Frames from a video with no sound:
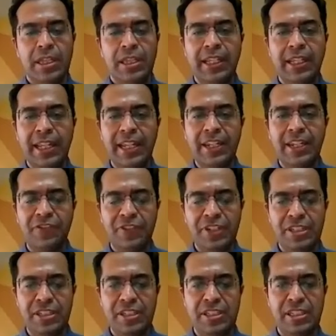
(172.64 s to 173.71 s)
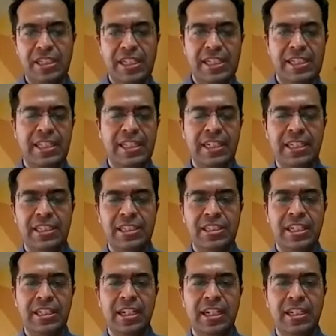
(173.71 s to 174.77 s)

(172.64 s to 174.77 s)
The key difference is that this data,